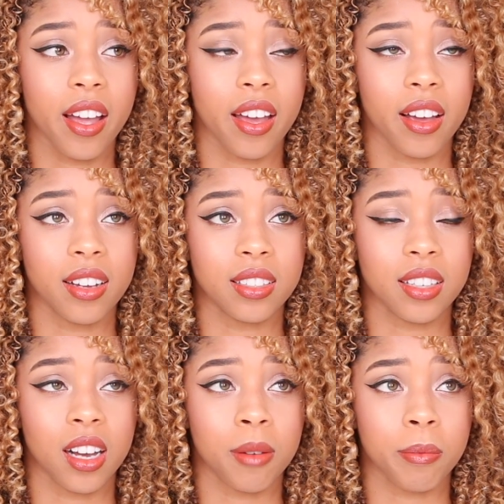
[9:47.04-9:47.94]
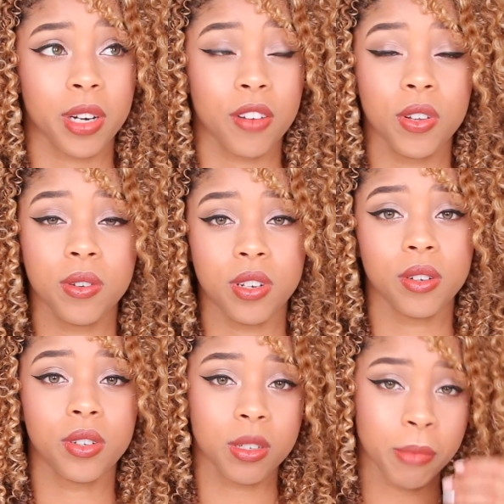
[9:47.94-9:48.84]
And but if you
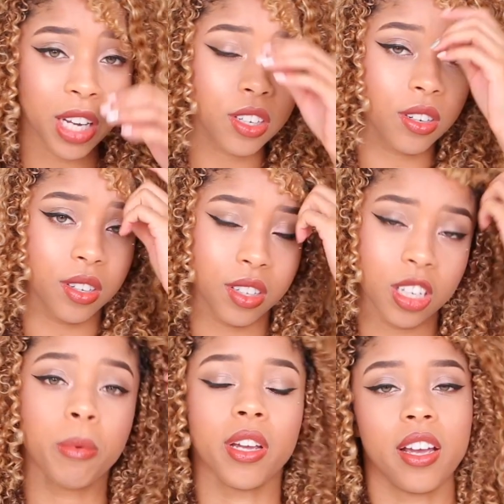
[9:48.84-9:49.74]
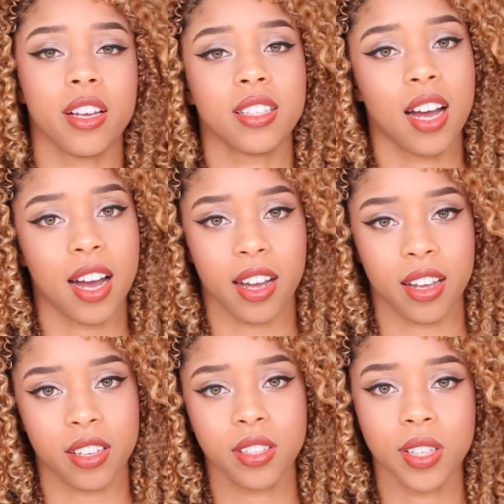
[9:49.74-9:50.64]
do, just make sure your GPA is
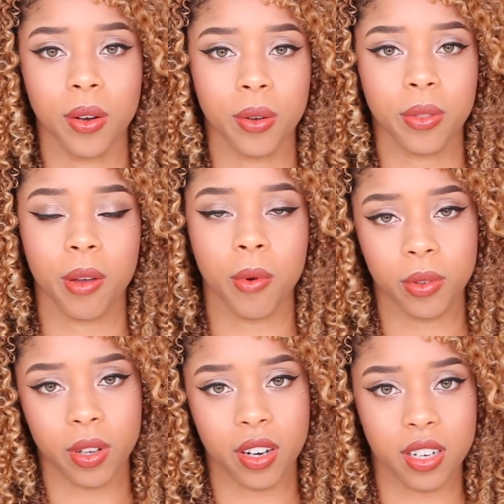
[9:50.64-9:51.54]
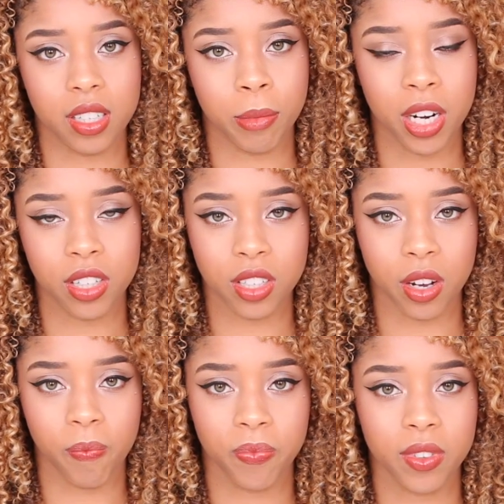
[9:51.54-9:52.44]
high so they won't look at it as much.
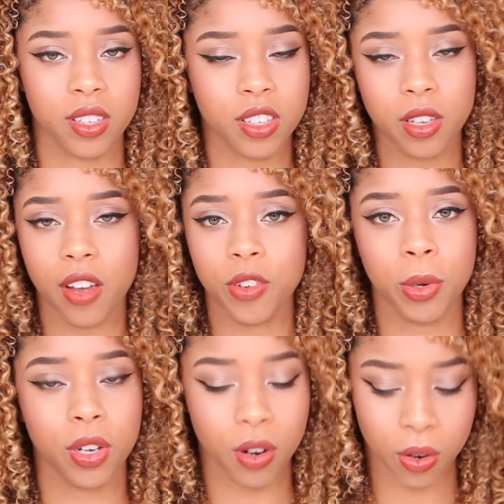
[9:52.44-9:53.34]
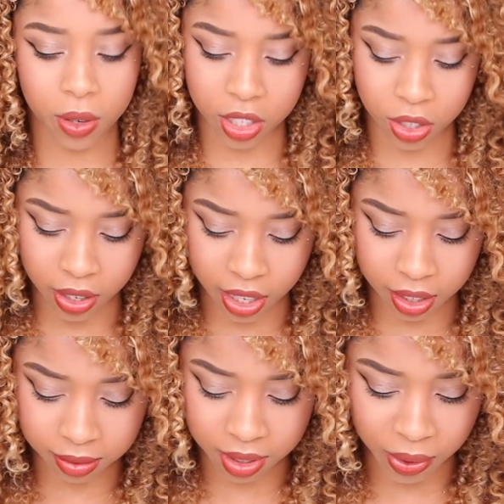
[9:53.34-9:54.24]
So just, you have to put your whole
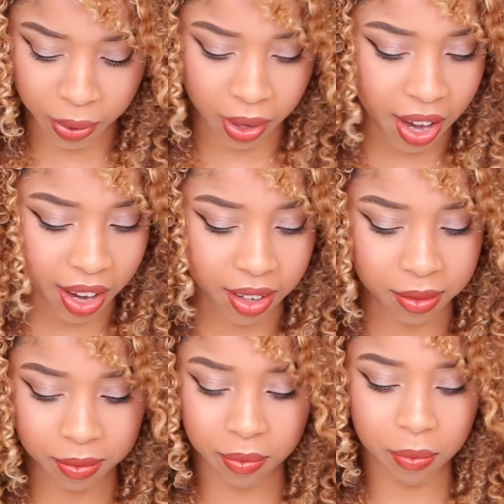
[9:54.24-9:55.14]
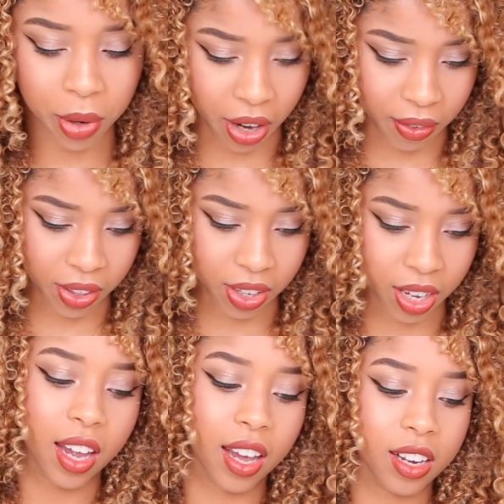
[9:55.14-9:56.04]
history, don't lie, put
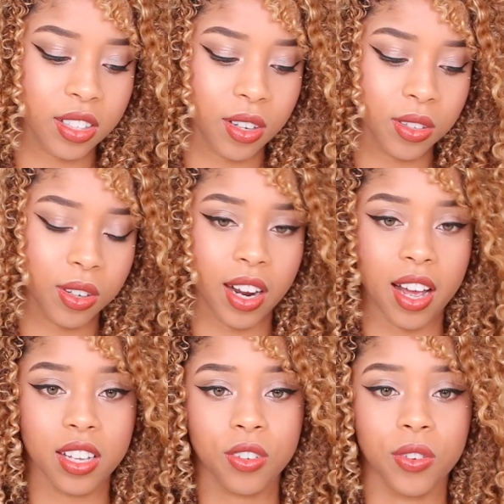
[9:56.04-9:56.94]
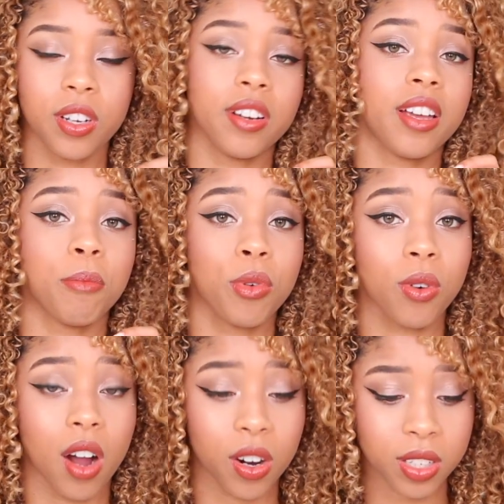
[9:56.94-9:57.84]
everything. And it's also gonna ask for your
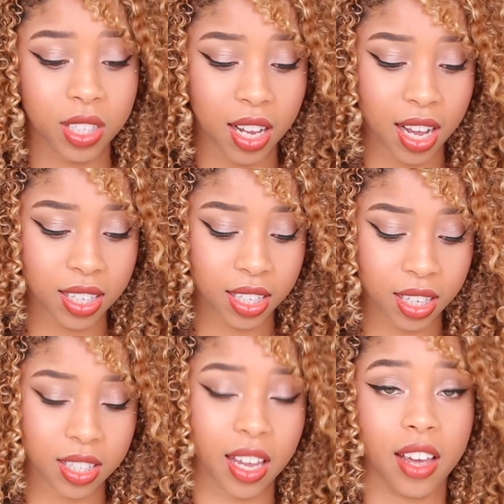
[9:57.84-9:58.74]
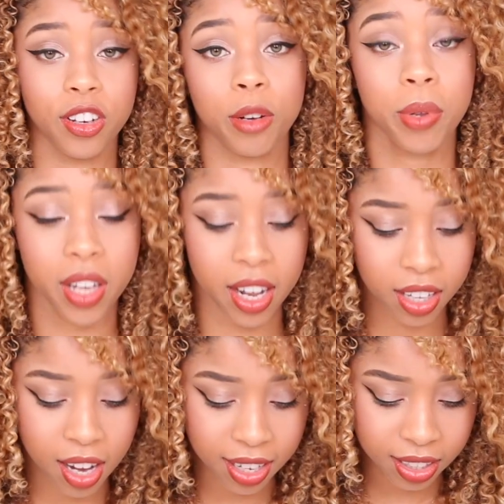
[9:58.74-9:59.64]
in-progress classes and your
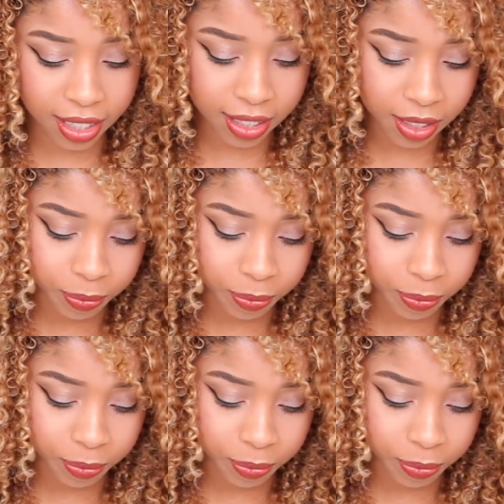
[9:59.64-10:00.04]
planned classes.